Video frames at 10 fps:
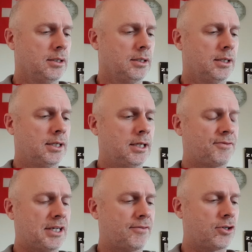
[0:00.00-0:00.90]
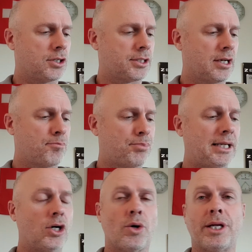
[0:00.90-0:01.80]
After that, I've got
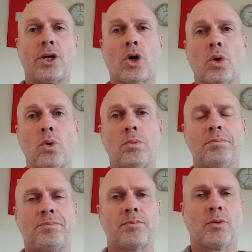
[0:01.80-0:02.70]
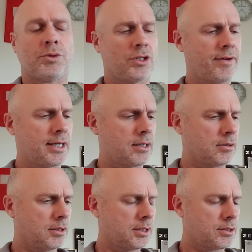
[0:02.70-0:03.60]
Pilot & Co., which I've added on
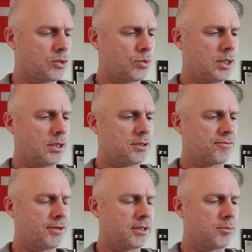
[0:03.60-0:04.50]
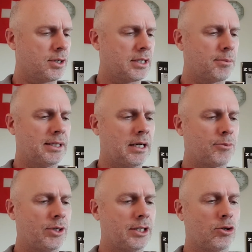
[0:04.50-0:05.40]
the list as well. It's a friend of mine,
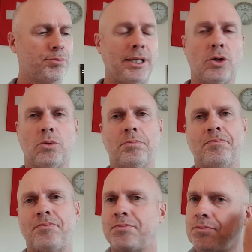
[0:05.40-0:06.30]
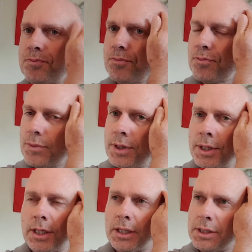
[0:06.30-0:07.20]
Amarildo Pilot.
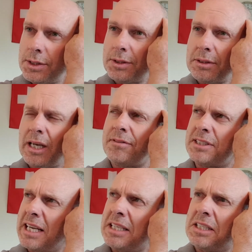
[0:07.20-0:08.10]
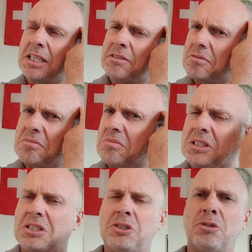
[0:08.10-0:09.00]
He's half Italian, half
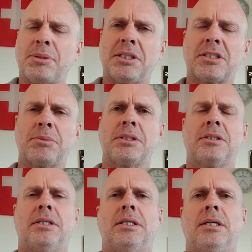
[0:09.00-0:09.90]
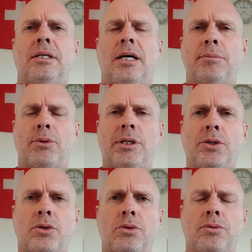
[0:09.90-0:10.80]
Eastern European, something.
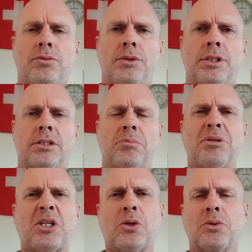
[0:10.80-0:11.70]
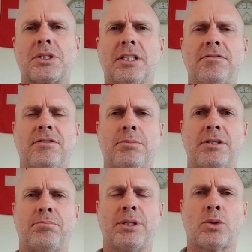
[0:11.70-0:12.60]
Amarildo. He does some pretty cool stuff. A bit